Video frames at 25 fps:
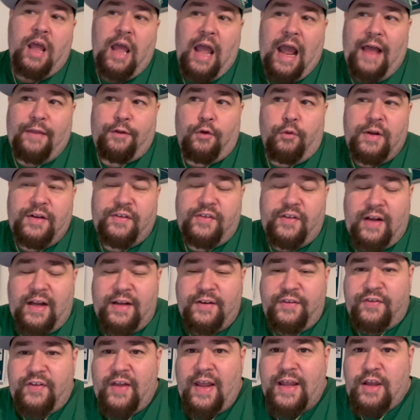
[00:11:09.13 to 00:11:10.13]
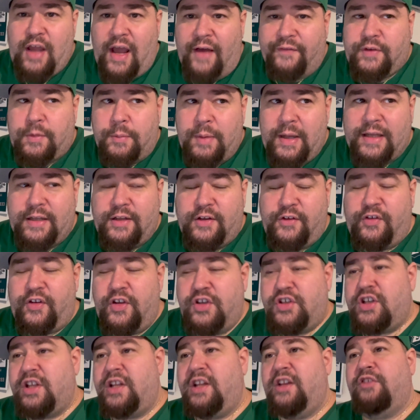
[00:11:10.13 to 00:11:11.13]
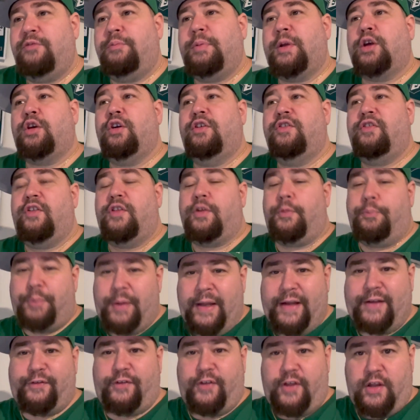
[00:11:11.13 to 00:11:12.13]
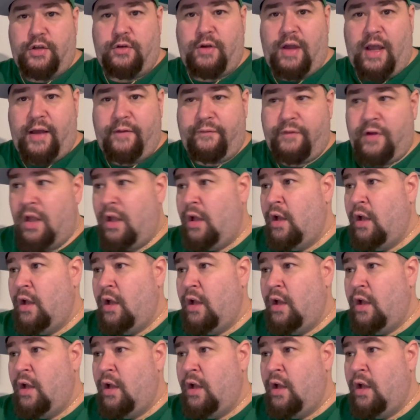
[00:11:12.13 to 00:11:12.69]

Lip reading: And the reason I say you have to make a decision is because of the picks that you have.